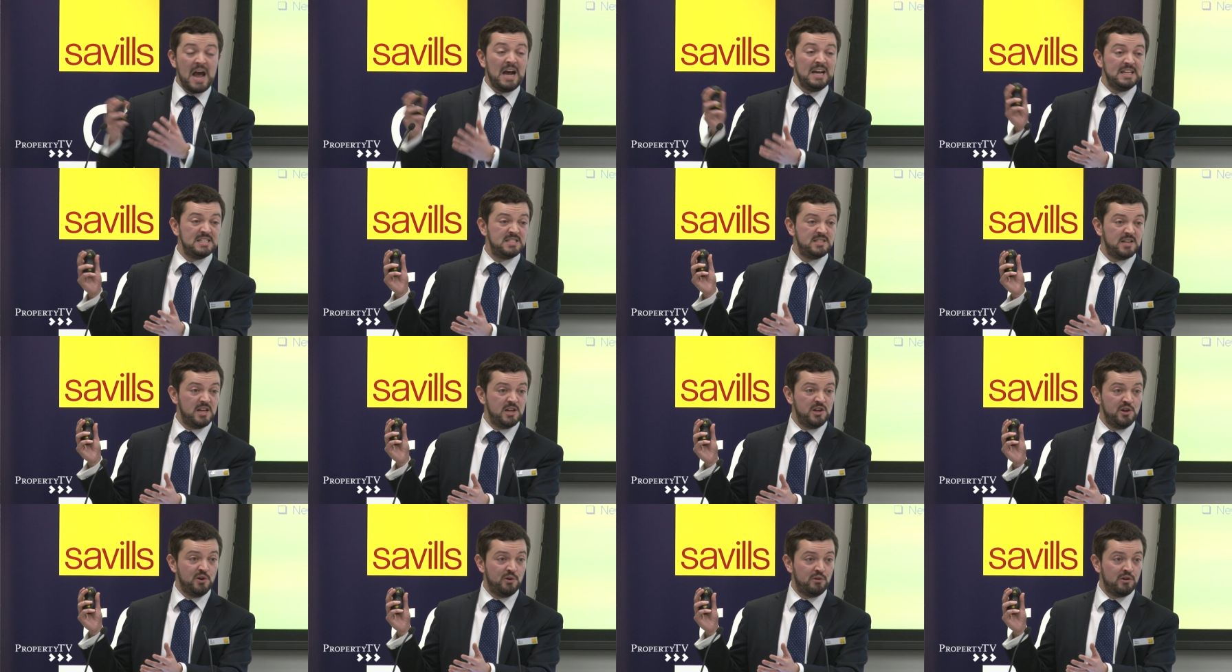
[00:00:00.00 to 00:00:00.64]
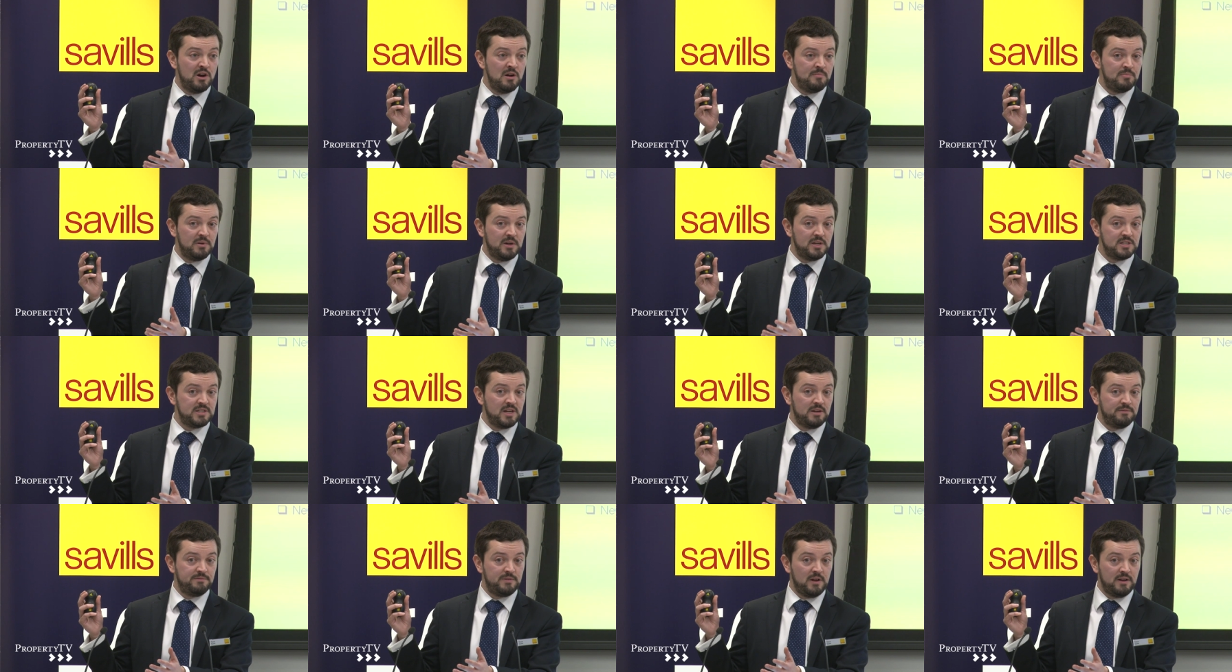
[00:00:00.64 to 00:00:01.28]
has in Europe,
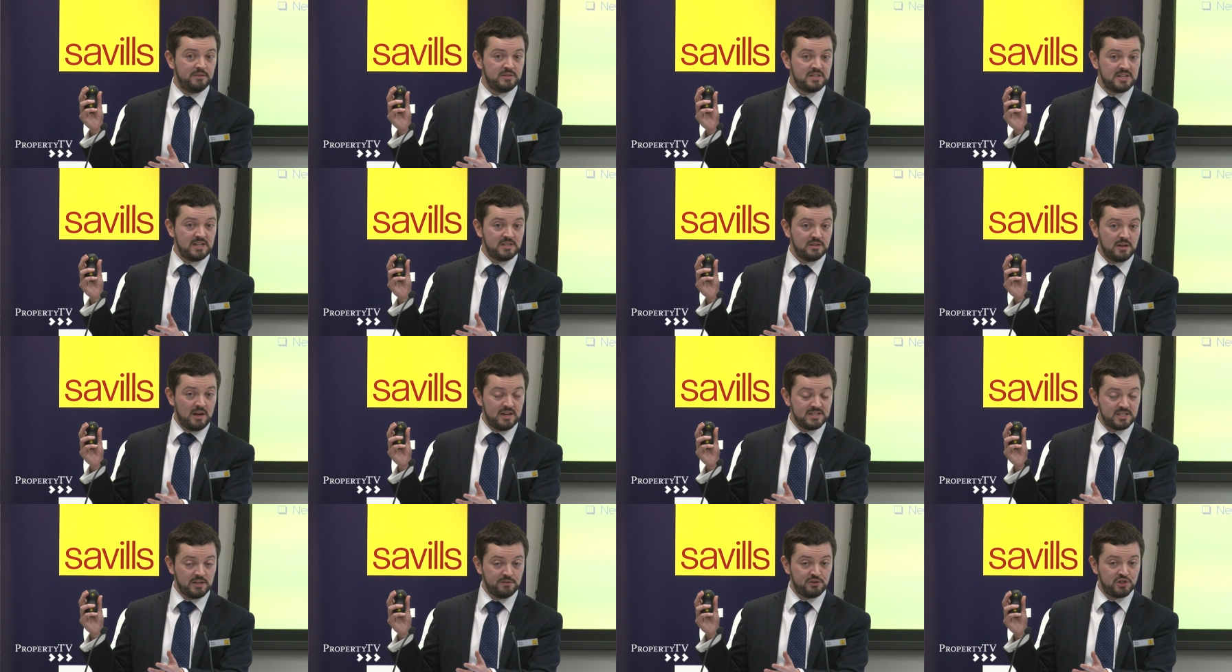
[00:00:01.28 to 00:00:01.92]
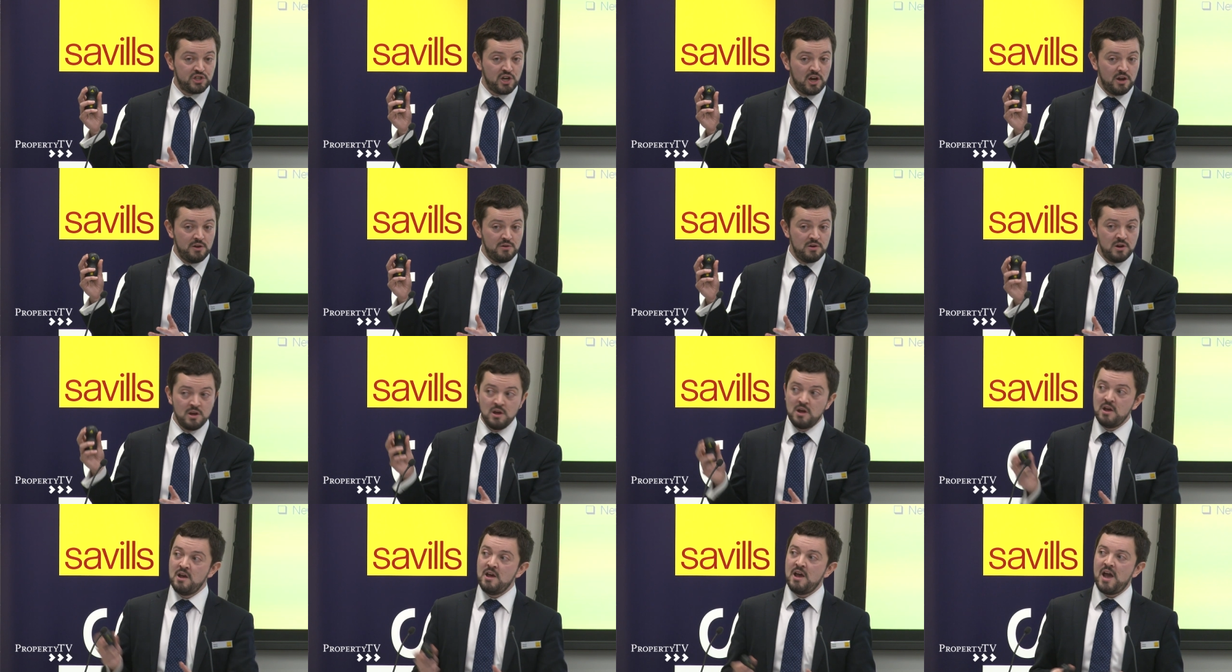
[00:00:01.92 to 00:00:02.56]
as I've shown.